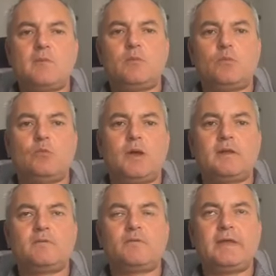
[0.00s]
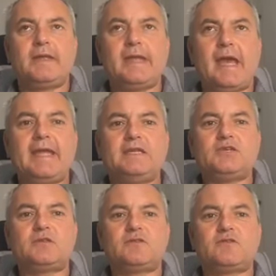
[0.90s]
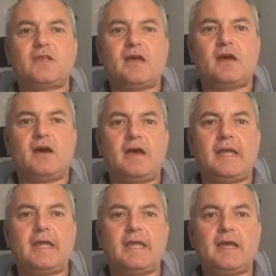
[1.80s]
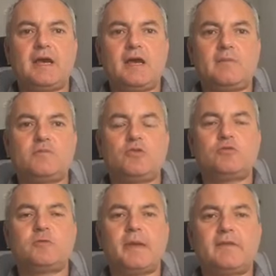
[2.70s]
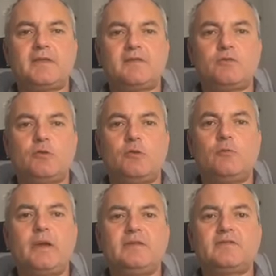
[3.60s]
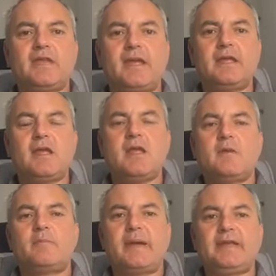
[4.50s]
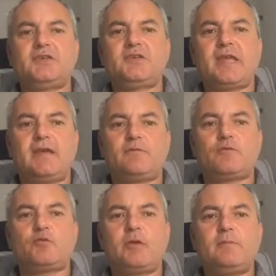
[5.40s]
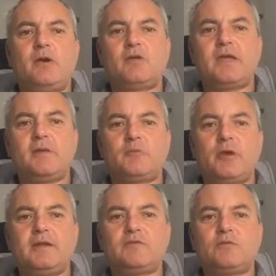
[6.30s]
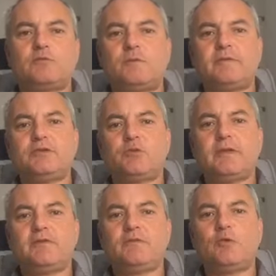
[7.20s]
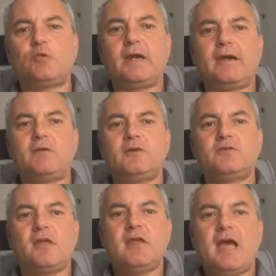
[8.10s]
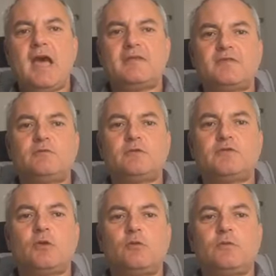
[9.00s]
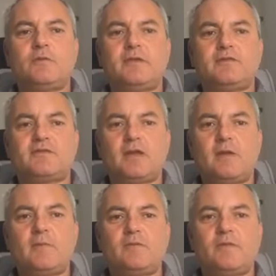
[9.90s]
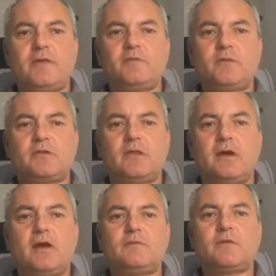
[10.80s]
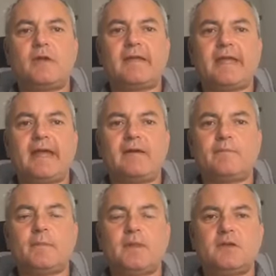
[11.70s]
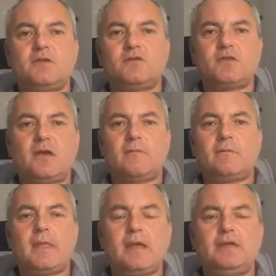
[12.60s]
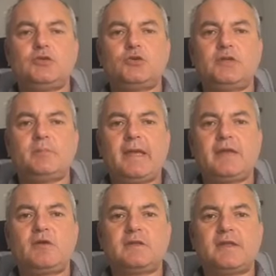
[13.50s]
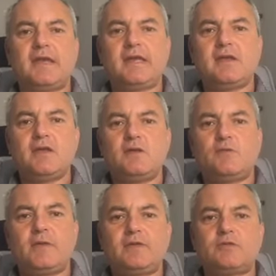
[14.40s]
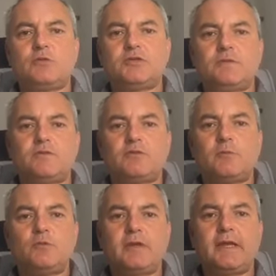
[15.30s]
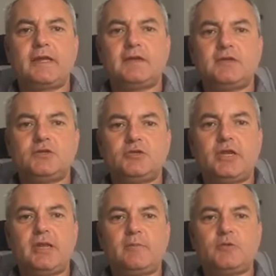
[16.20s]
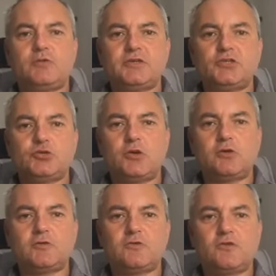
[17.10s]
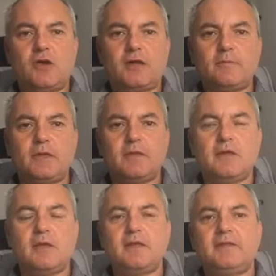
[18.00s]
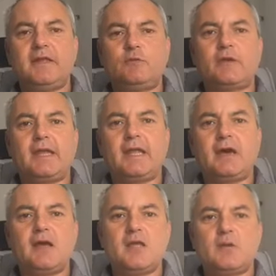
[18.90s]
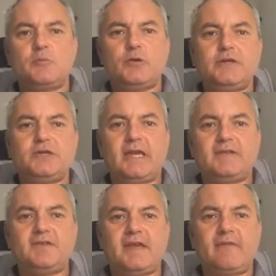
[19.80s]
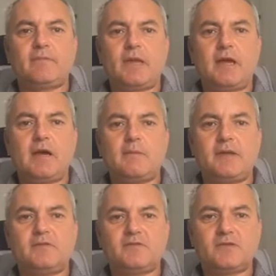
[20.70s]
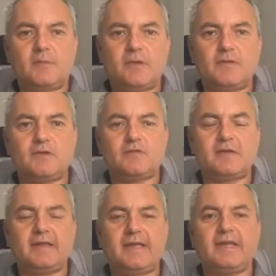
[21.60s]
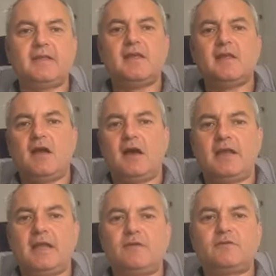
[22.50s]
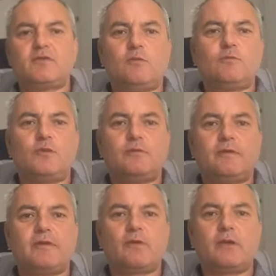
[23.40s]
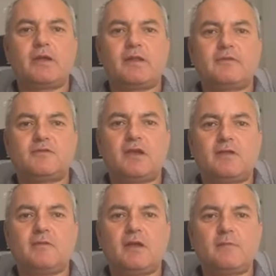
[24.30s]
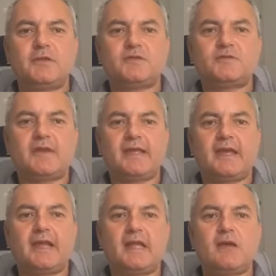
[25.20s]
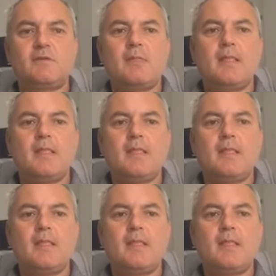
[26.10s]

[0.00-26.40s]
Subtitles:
One of the agents that I talked about this through on Wednesday managed to get 3 market appraisals within 24 hours as a result of this Facebook Live going out. So enjoy your bank holiday. Thanks for watching this morning, Jim, Chris Trott, Simon, Neil Giller. Appreciate it. And some others, Glyn. I know it's gone through very quickly, so I miss saying hello.